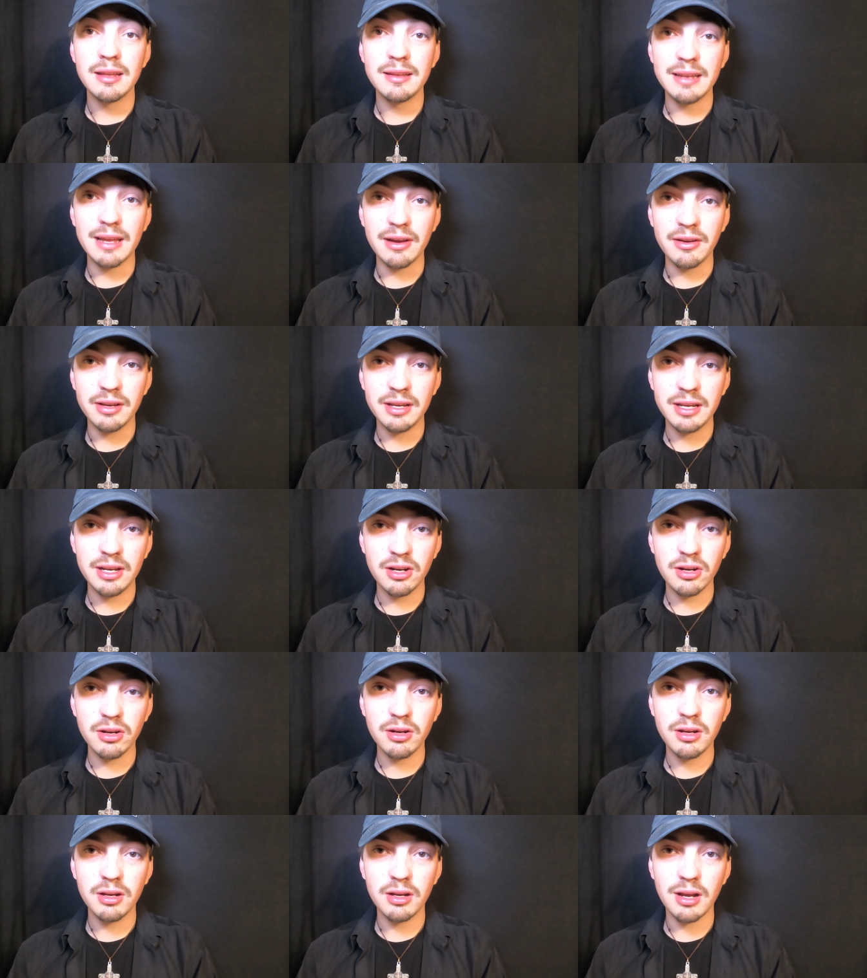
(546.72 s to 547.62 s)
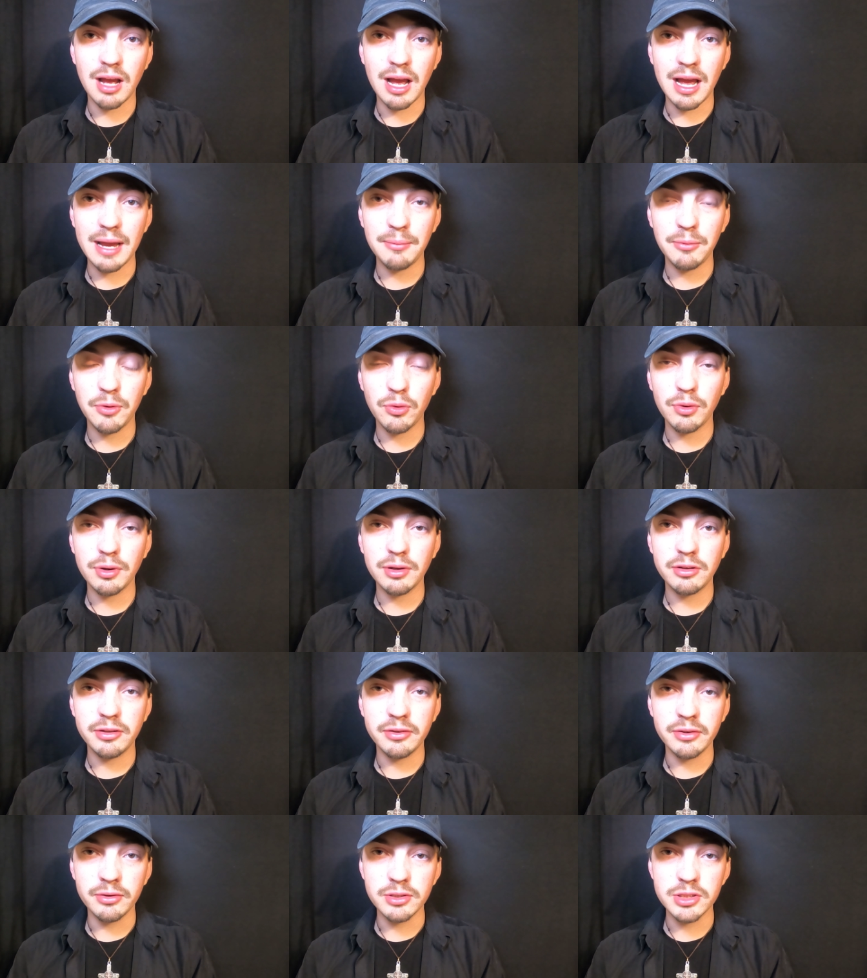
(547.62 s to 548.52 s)
Now here I'm going
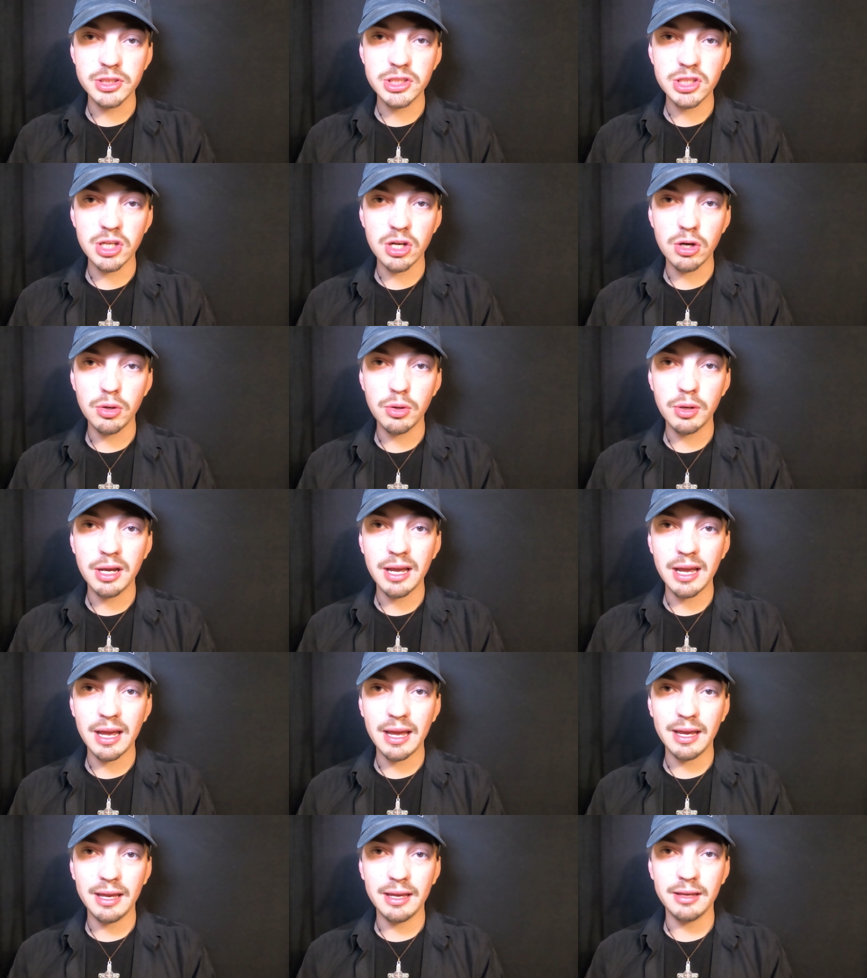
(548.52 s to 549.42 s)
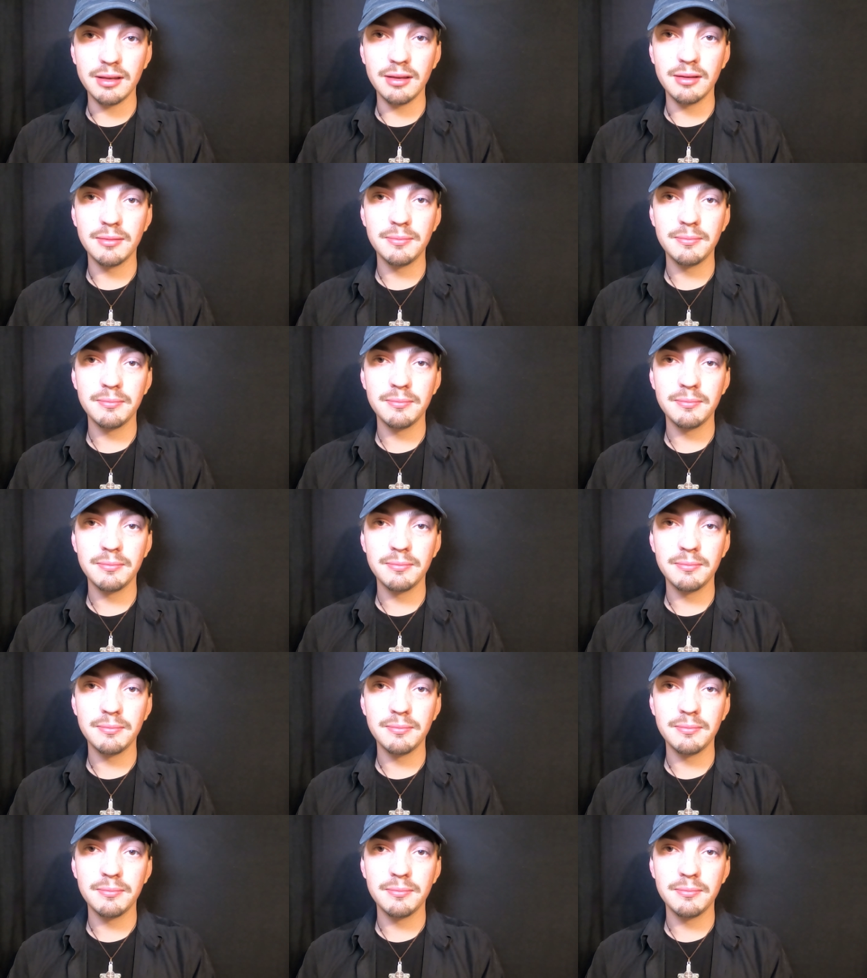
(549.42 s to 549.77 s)
to show a